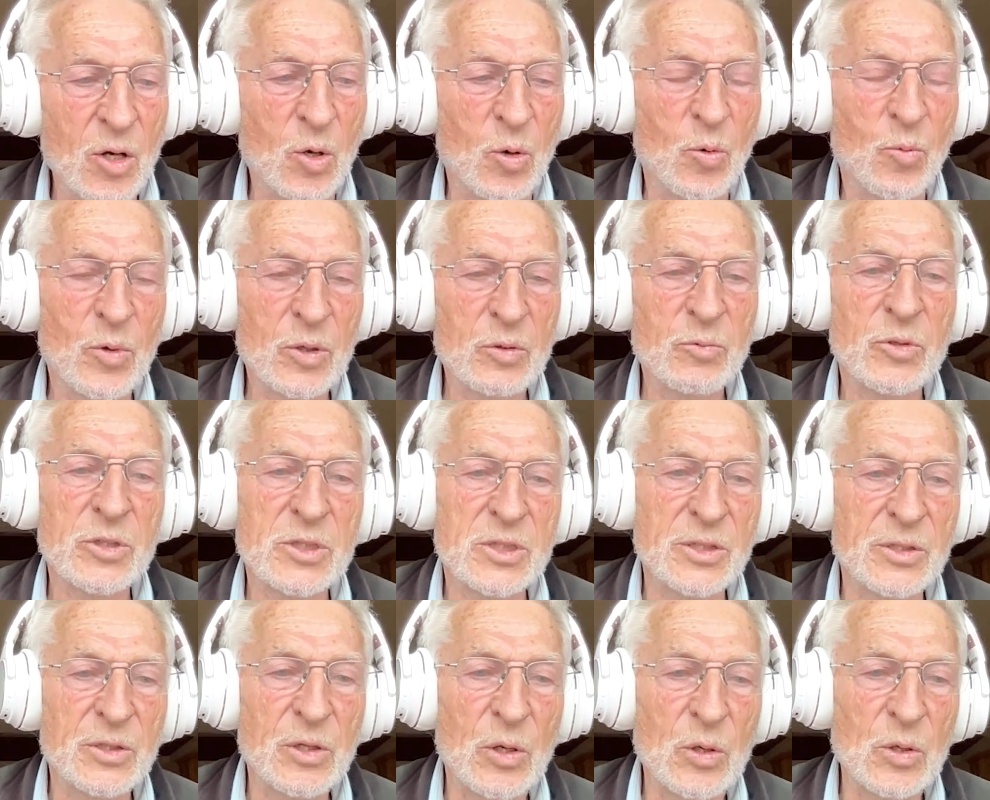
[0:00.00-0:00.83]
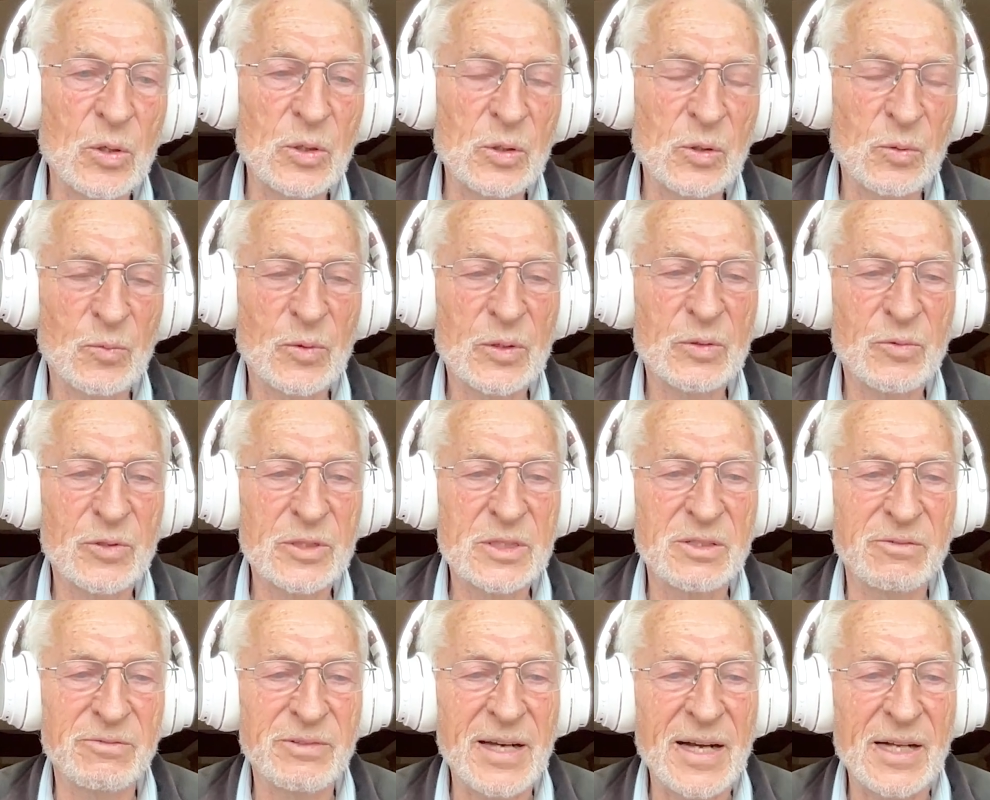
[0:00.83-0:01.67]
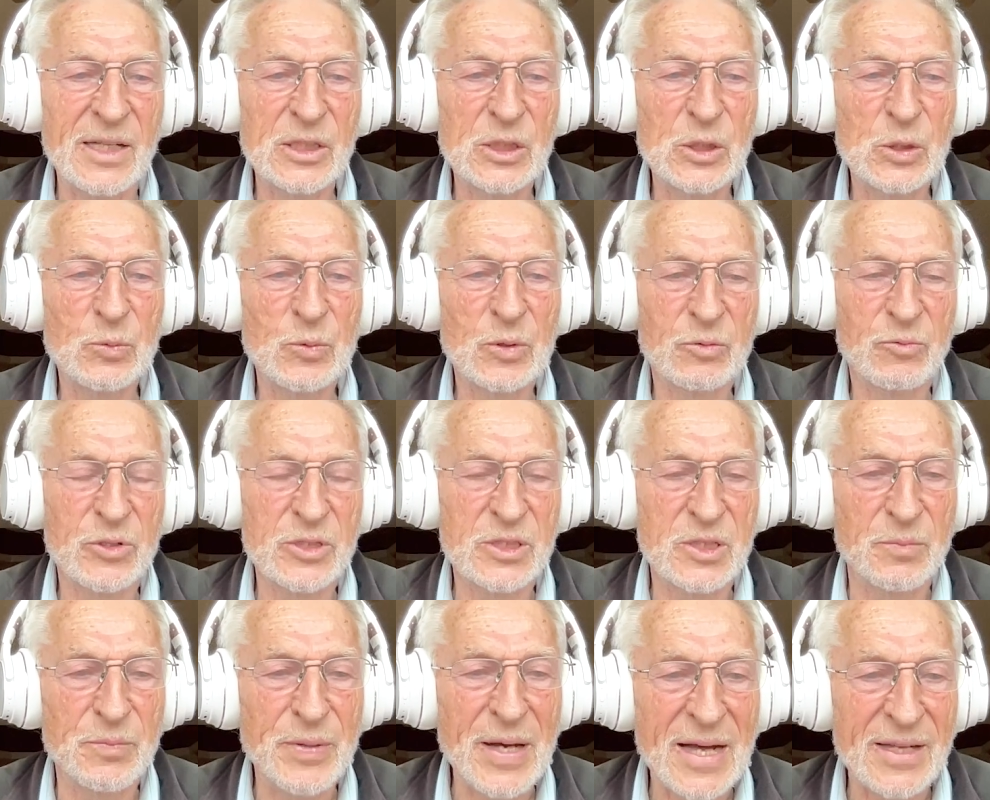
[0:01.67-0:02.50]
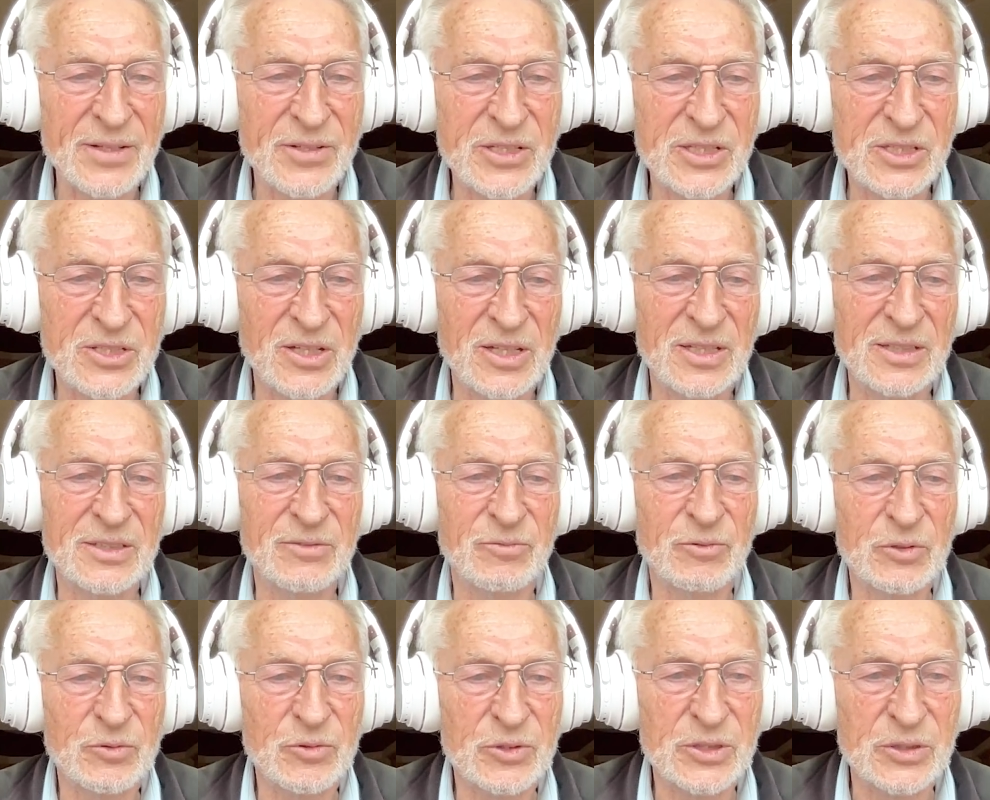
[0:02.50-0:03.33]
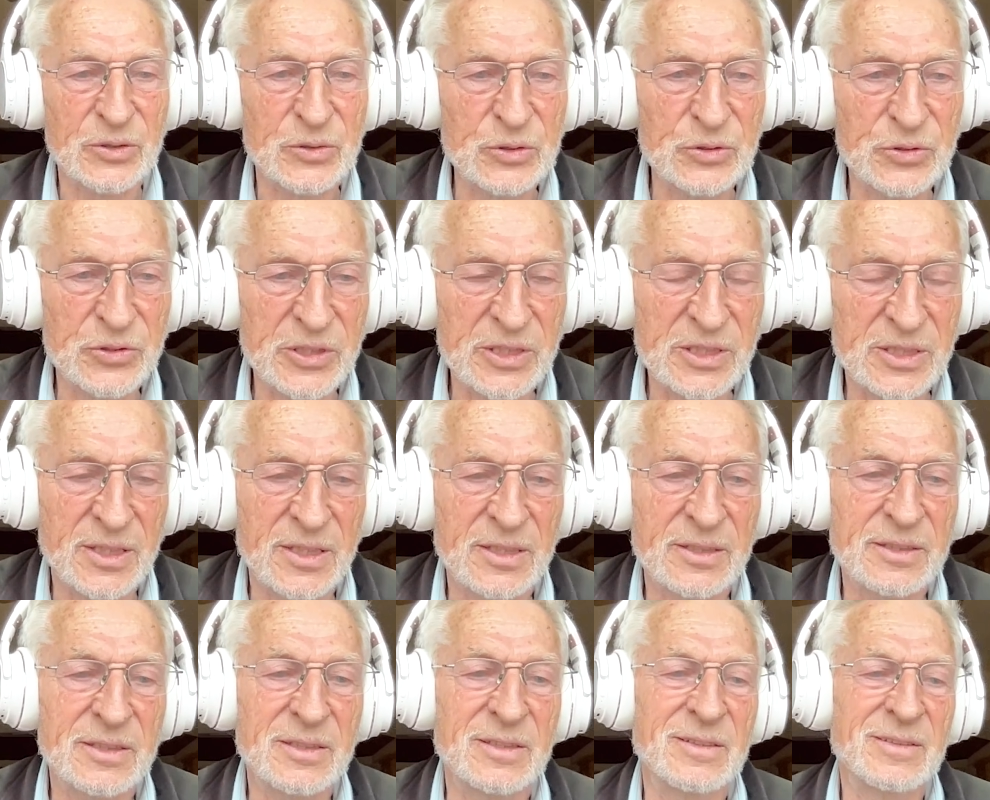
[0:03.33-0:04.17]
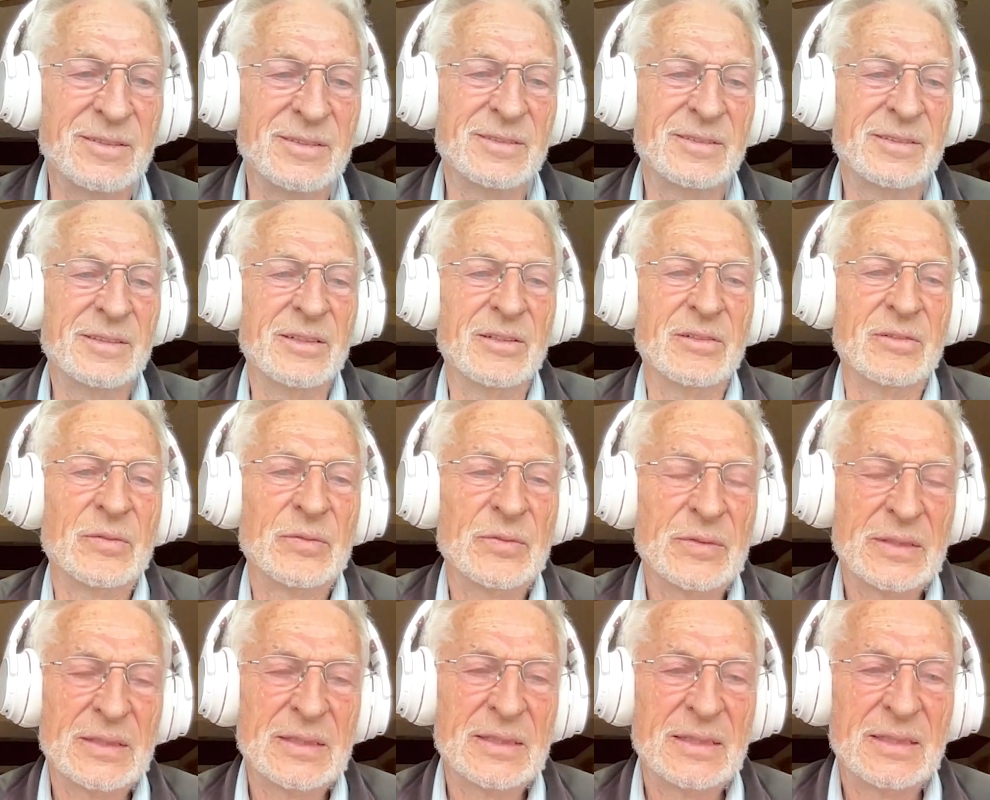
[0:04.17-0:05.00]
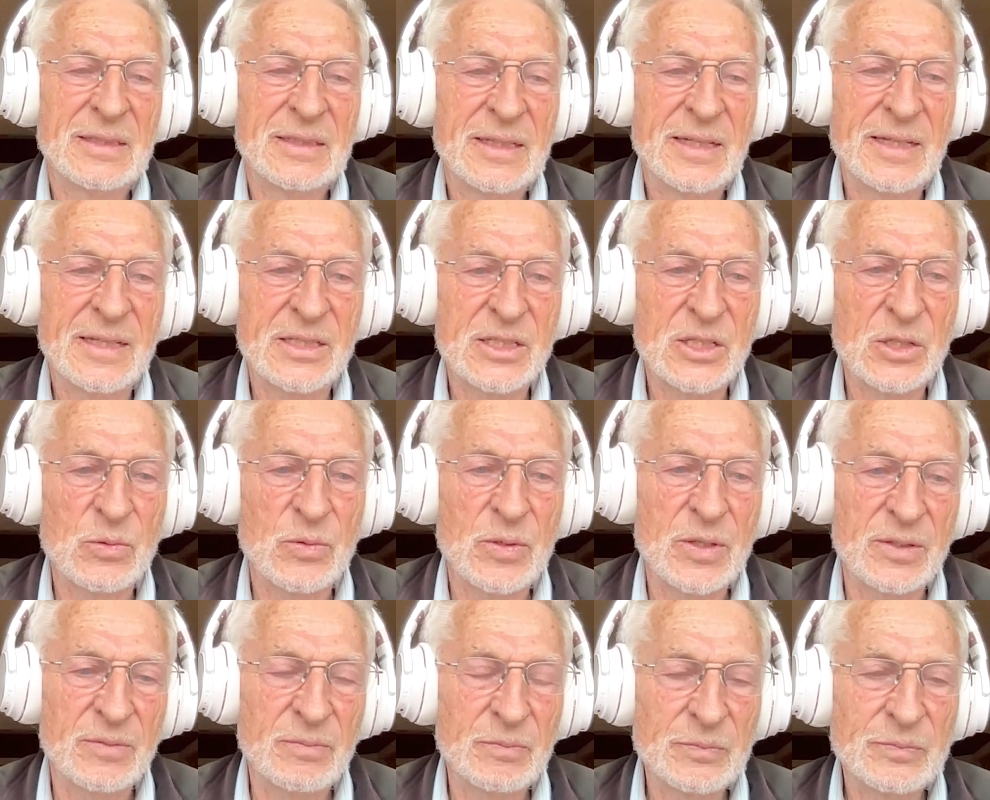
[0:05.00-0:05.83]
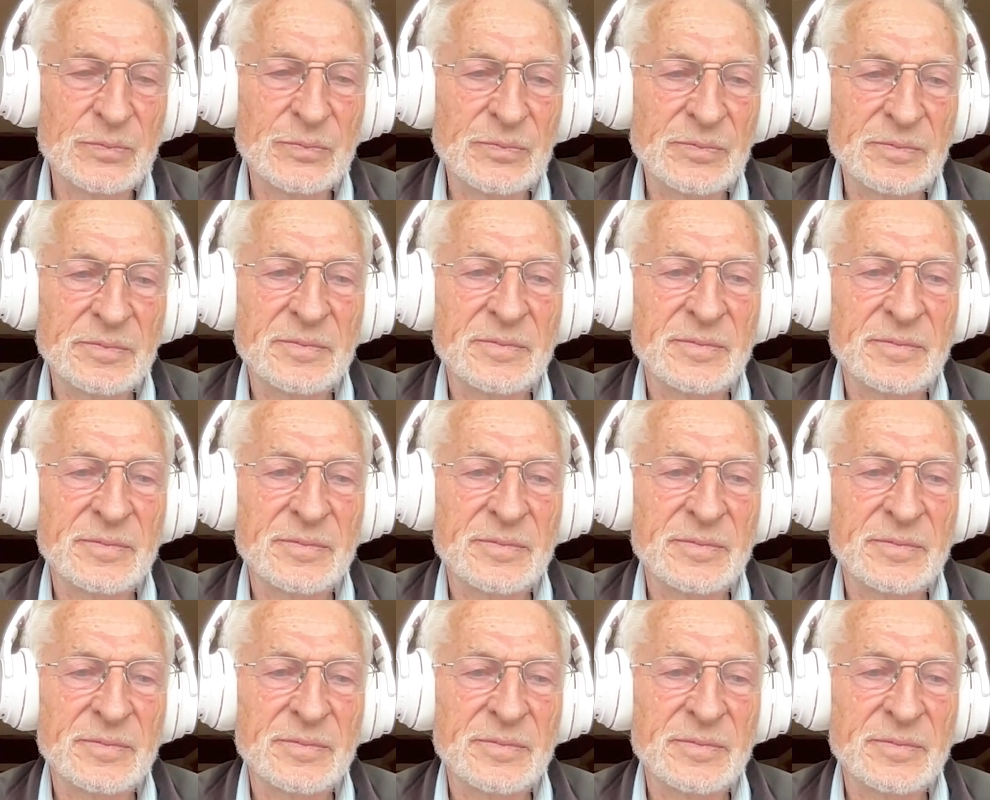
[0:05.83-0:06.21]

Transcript: oh, what was the goal, what was the value, what was the bad result, what was the good result, you know, and so on.